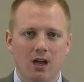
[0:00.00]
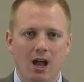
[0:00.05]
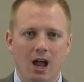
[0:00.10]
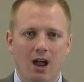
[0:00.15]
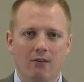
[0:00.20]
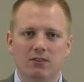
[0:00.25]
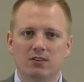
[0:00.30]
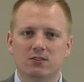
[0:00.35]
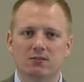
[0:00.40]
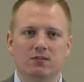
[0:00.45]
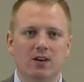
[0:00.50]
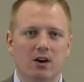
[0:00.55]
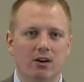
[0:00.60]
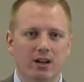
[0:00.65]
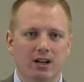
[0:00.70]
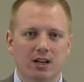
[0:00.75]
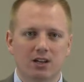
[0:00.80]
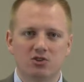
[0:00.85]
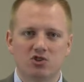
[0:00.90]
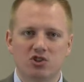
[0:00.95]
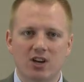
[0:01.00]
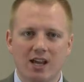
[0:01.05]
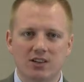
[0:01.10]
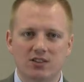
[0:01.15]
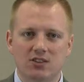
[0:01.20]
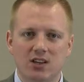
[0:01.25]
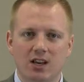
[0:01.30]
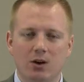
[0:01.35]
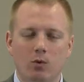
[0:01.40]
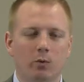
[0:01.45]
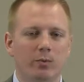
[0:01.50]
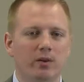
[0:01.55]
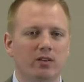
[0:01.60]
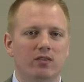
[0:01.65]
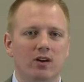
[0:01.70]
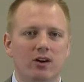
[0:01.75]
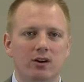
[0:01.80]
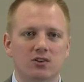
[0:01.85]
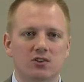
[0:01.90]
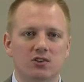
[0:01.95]
If it's very congested, it will be
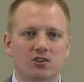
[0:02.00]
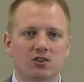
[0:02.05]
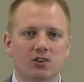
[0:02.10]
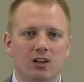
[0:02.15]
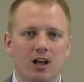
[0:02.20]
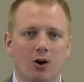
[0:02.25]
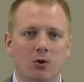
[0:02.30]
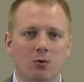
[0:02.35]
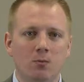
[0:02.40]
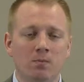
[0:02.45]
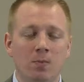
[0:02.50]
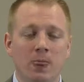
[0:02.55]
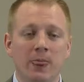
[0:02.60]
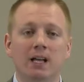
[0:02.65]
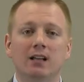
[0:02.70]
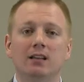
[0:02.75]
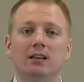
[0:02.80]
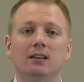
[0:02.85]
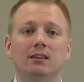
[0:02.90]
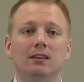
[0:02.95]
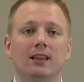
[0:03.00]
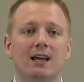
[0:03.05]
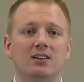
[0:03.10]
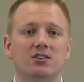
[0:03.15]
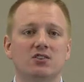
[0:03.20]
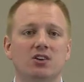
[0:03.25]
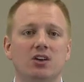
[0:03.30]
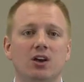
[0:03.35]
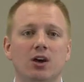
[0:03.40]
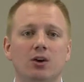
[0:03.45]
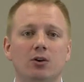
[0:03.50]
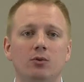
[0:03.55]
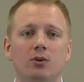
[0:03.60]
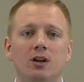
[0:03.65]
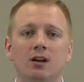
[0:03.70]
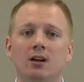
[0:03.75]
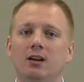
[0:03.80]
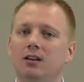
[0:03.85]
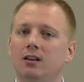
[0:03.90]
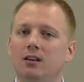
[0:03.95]
very slow, less code,
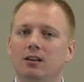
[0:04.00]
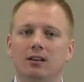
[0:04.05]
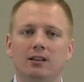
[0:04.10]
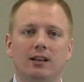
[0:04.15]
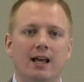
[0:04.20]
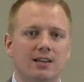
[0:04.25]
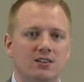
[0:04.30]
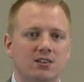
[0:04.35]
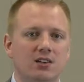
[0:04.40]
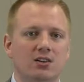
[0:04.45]
less